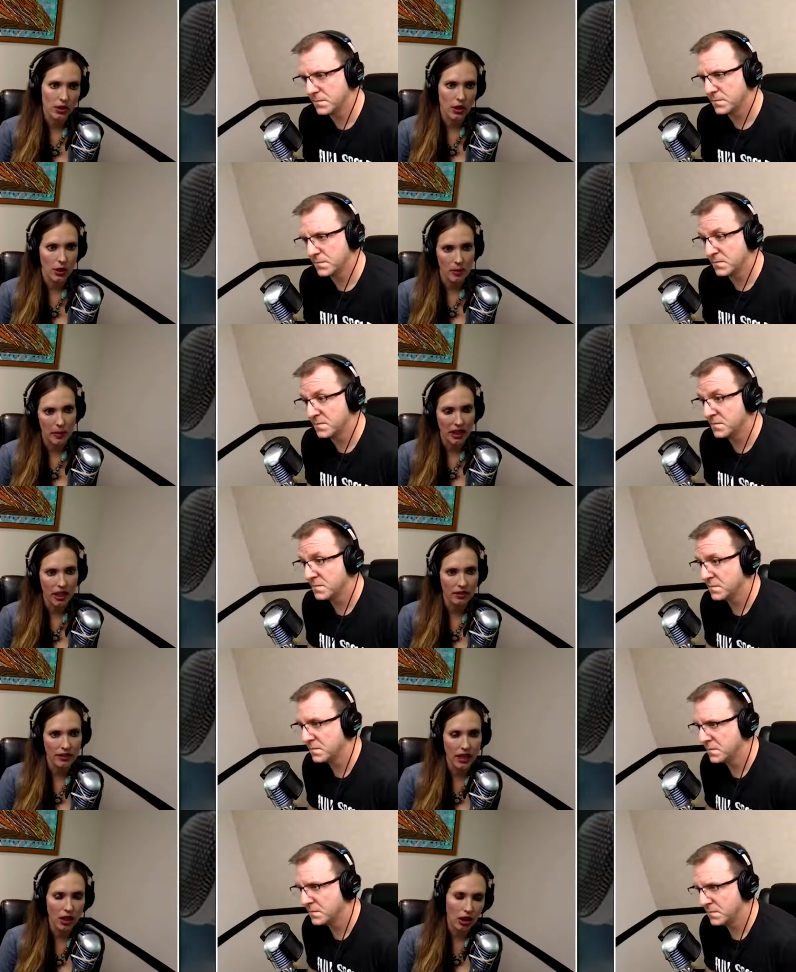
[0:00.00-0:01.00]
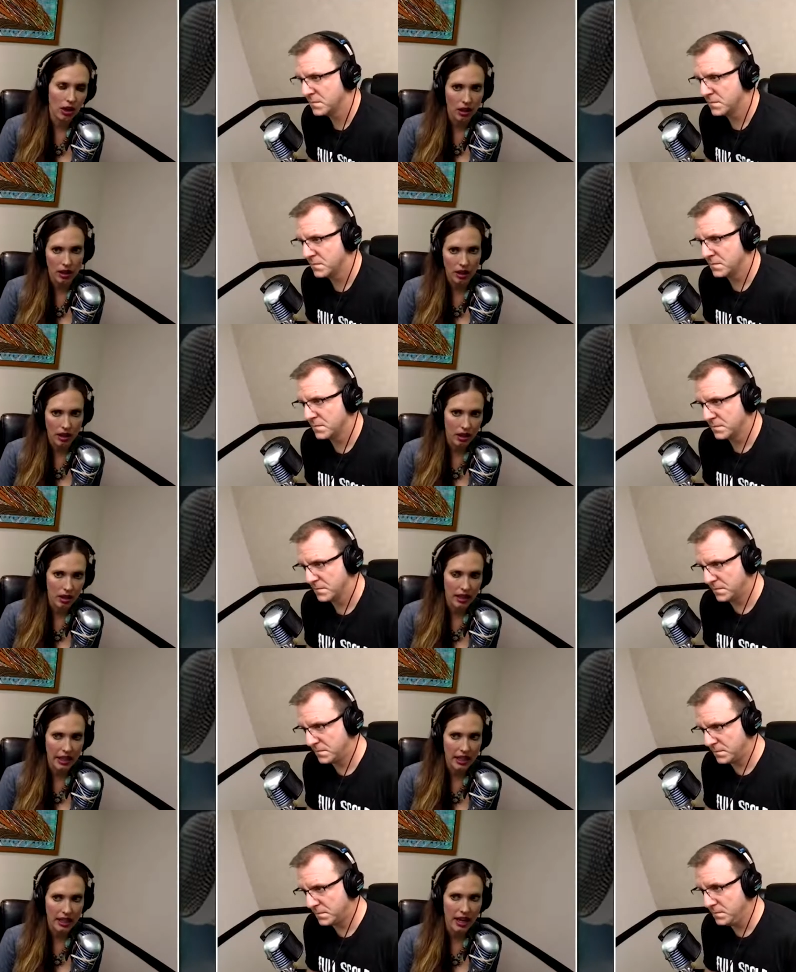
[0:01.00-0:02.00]
Speaker 1: You know, I've been kind of
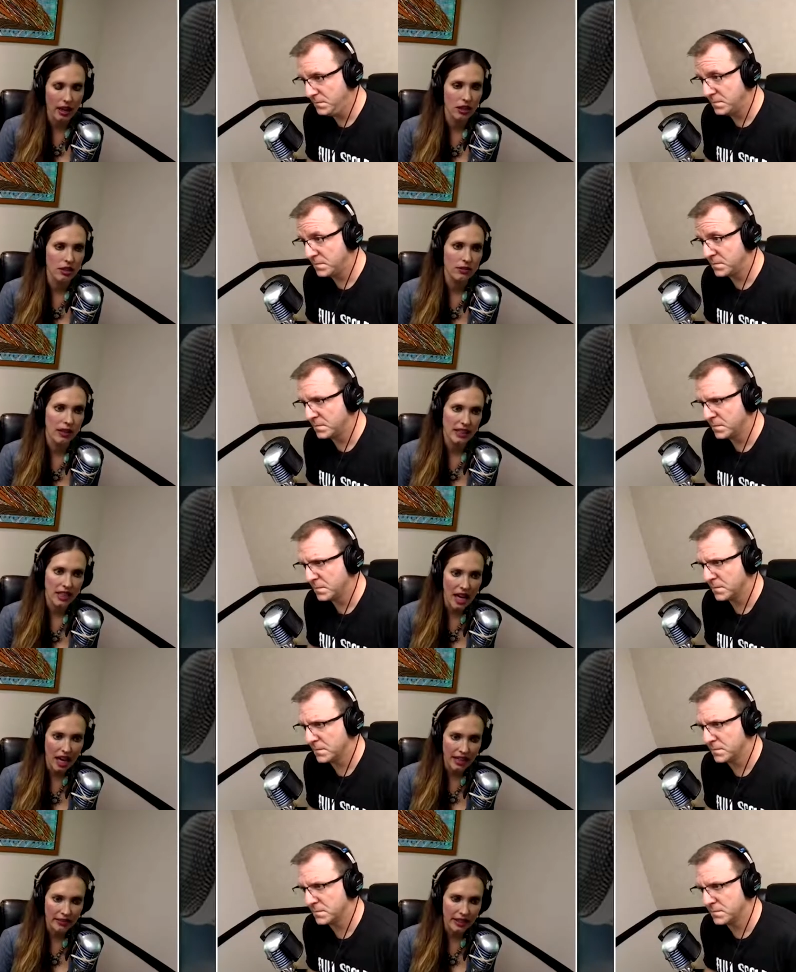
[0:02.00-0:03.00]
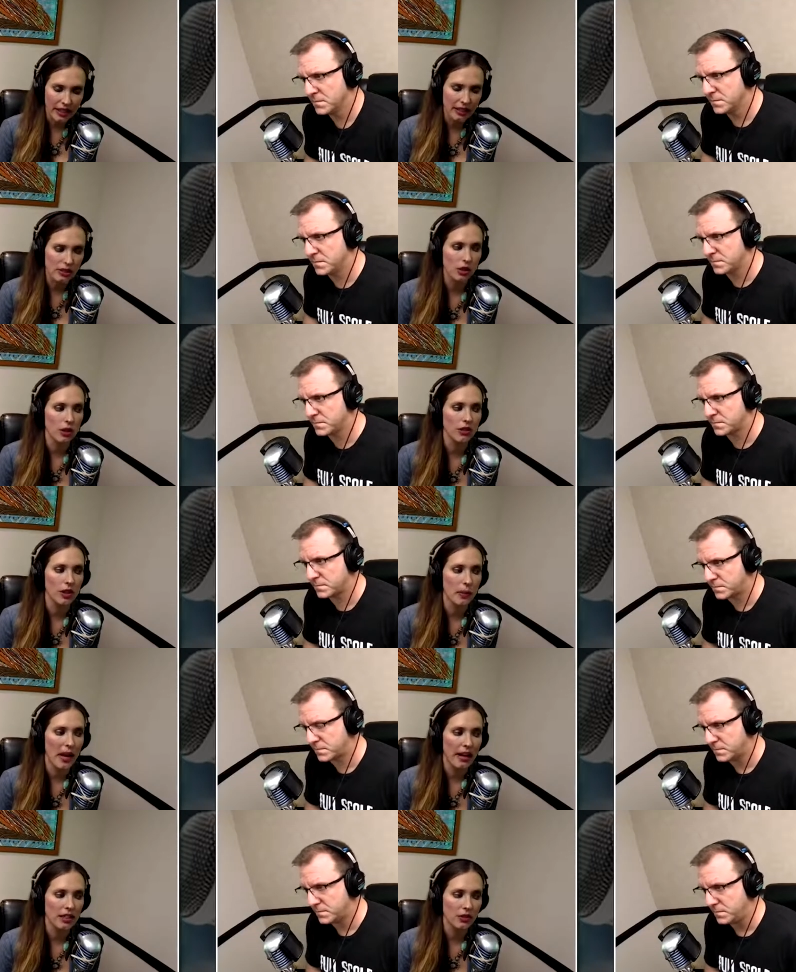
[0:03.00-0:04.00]
in and out of like the Hy-Vee's over the
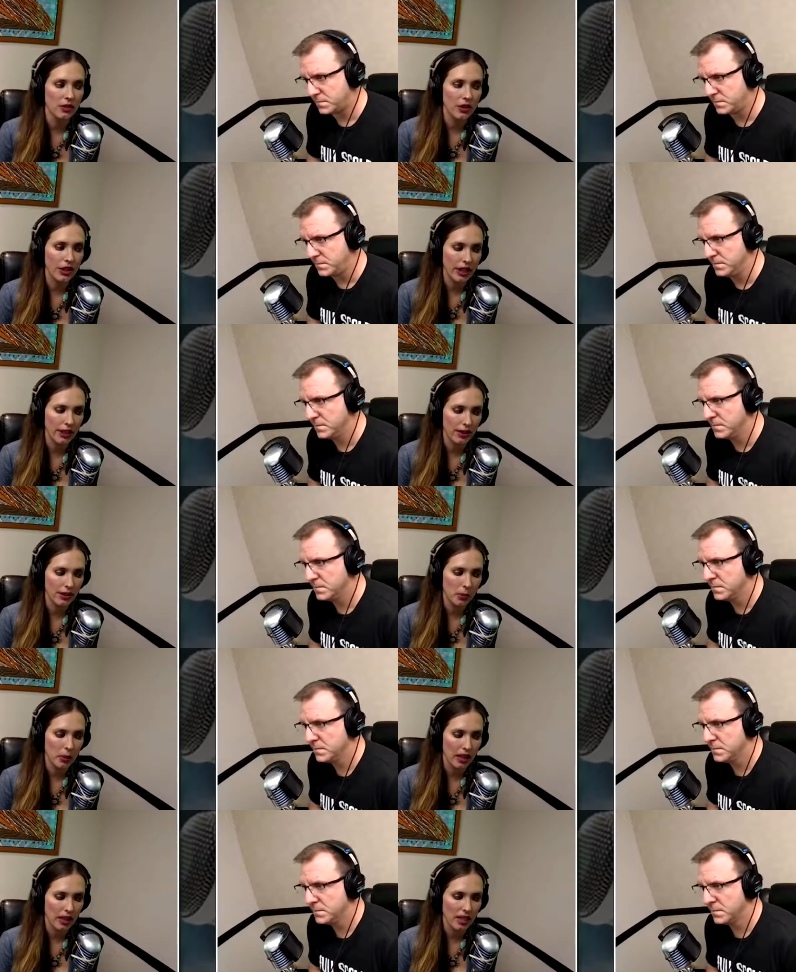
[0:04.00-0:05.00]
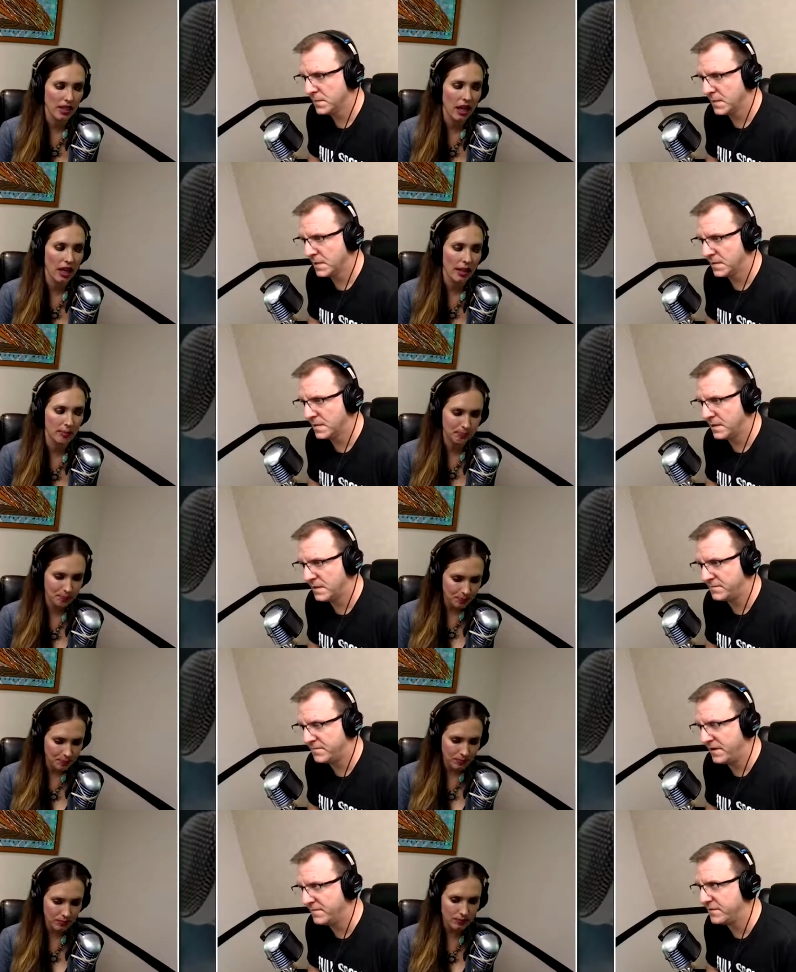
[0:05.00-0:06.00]
past few years, but at the time.
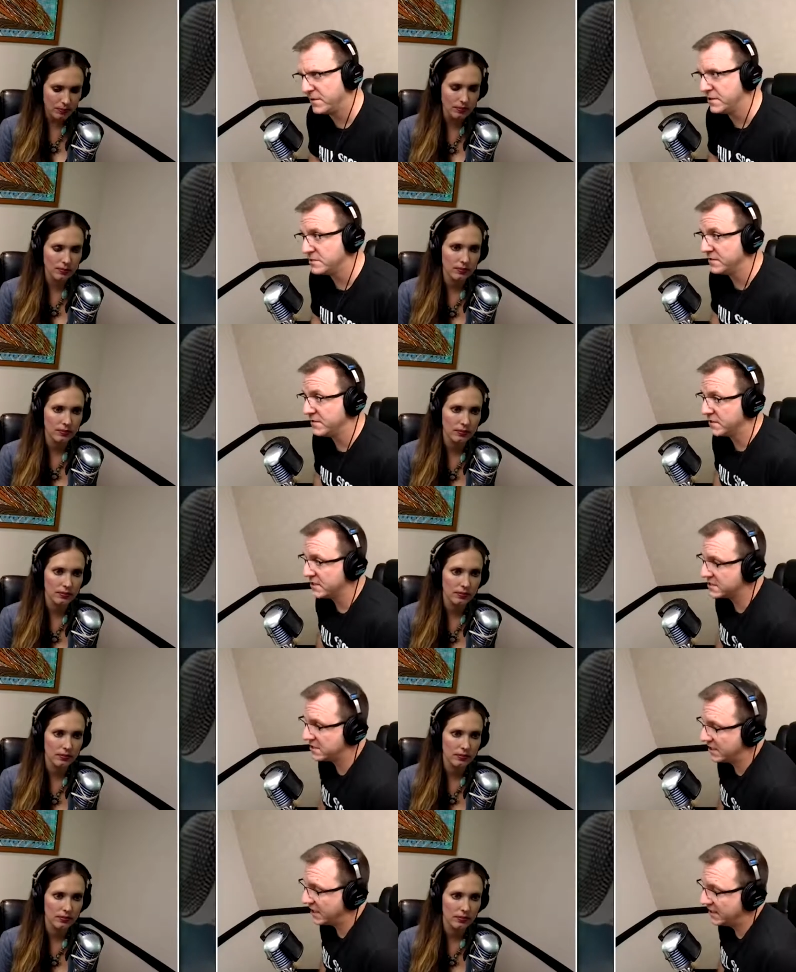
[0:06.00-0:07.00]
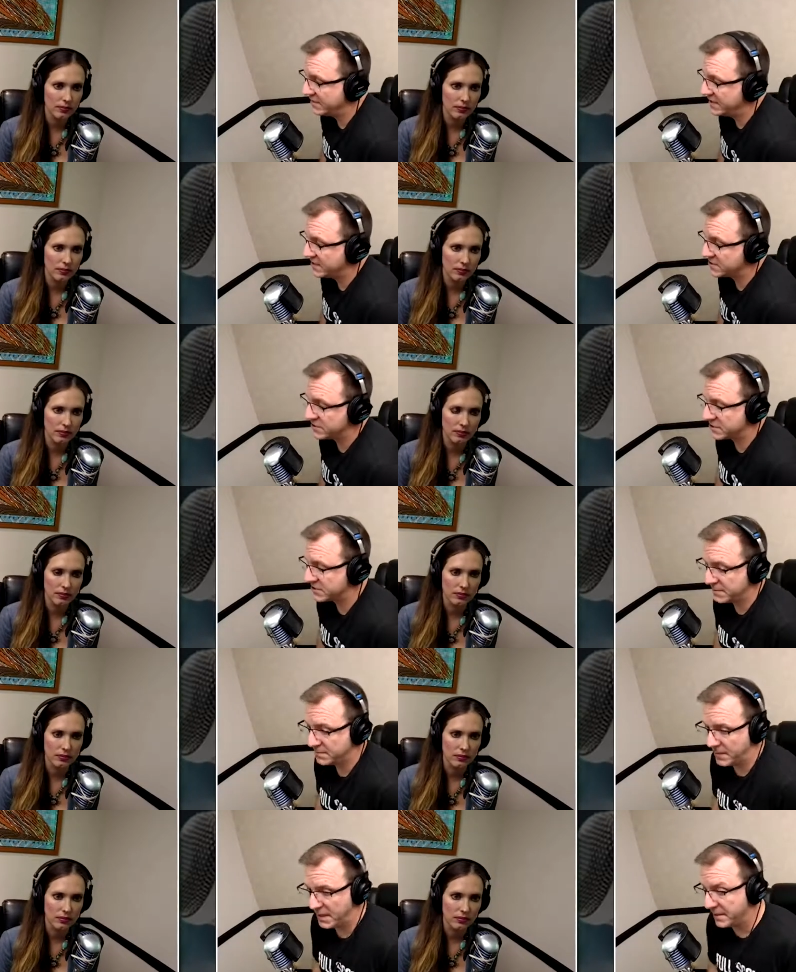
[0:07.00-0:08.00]
And, and
Speaker 2: for those of you listening, Hy-Vee's just
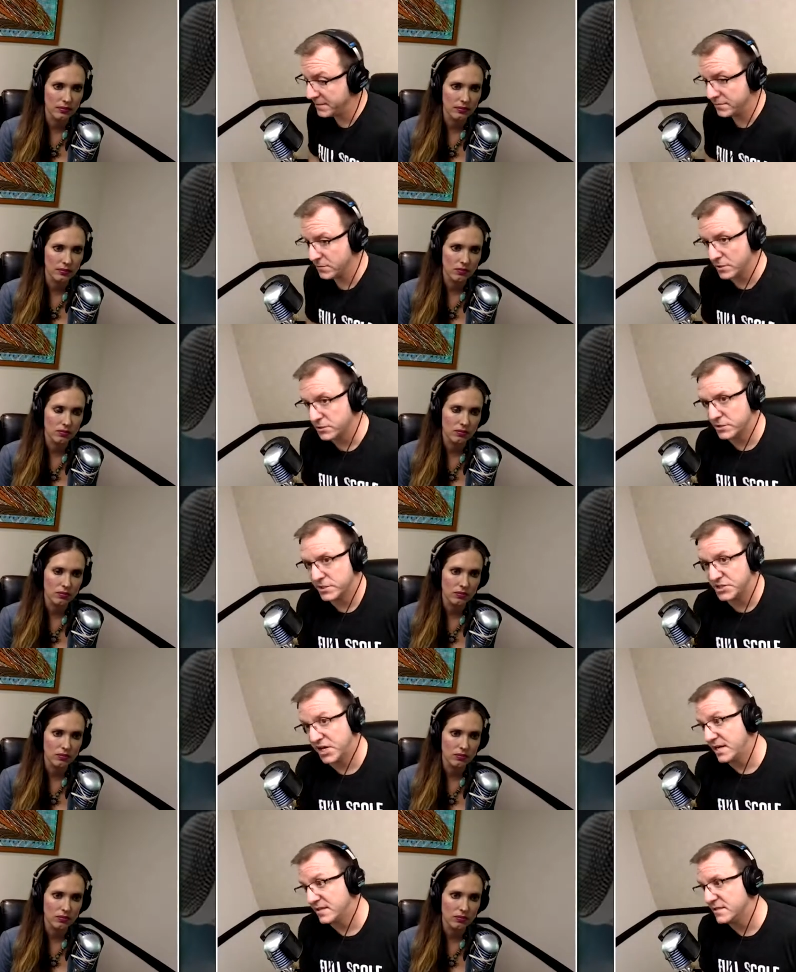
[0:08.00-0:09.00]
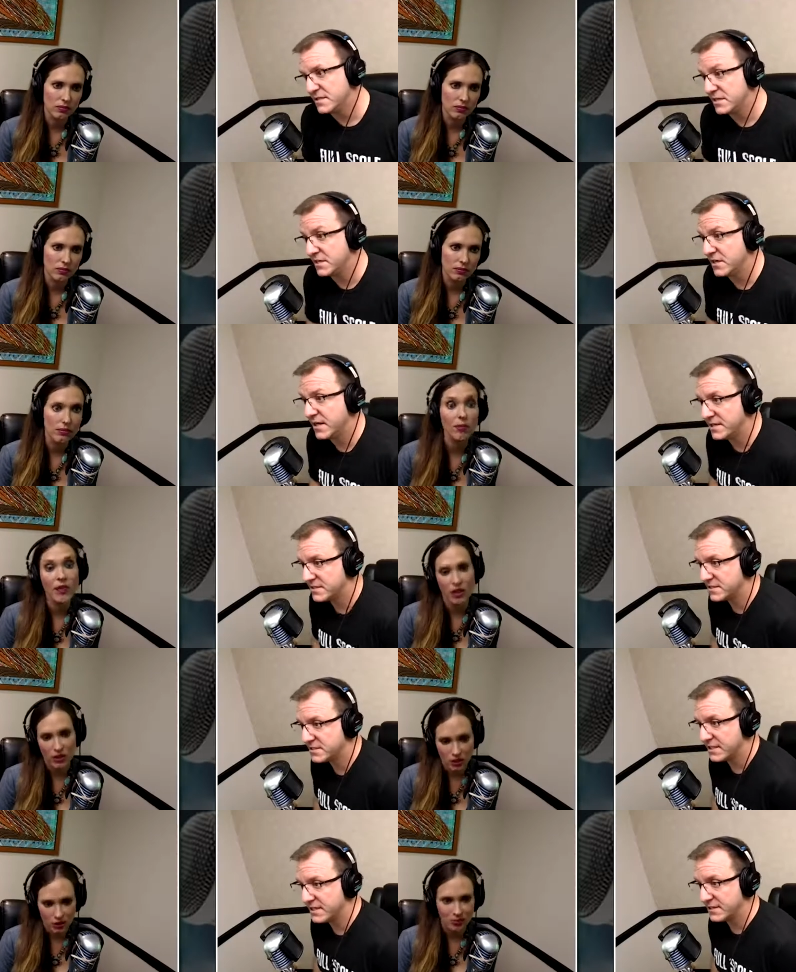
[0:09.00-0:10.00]
a, grocery chain that's here in
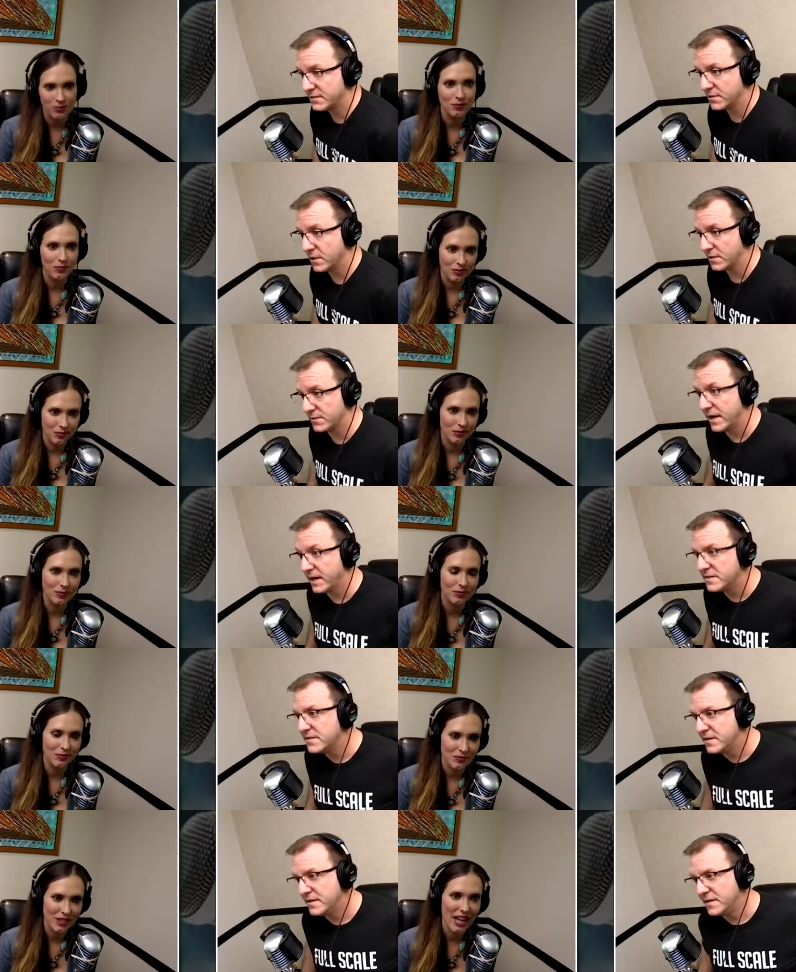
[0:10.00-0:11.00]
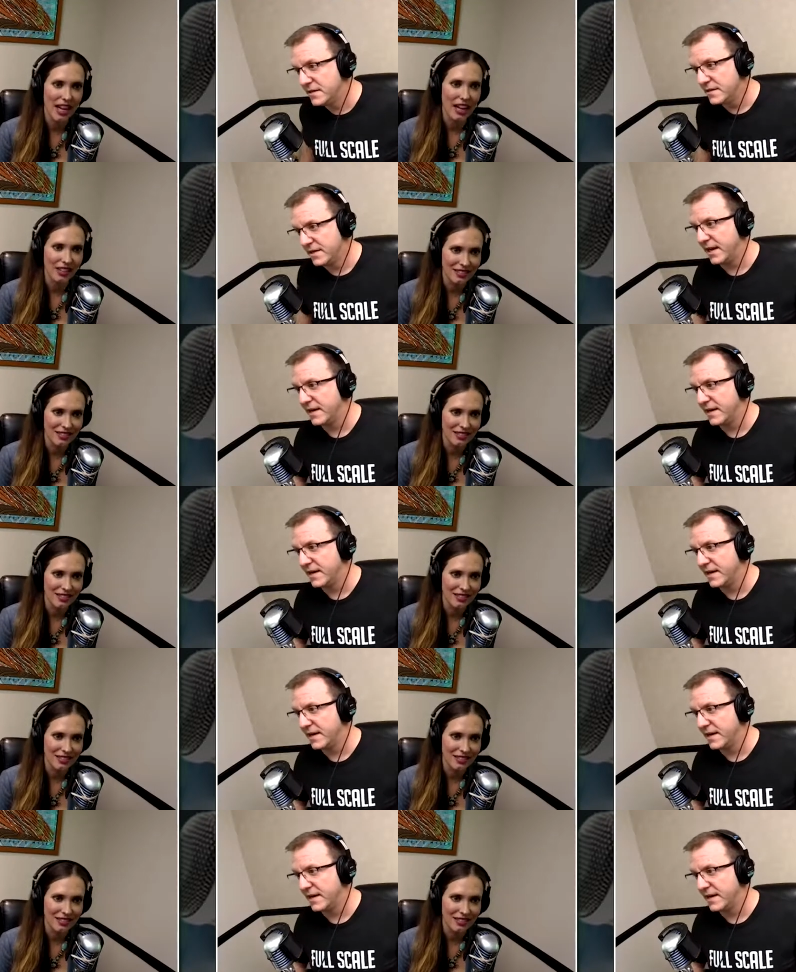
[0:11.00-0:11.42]
Kansas City. They're all around. Yeah. Yeah.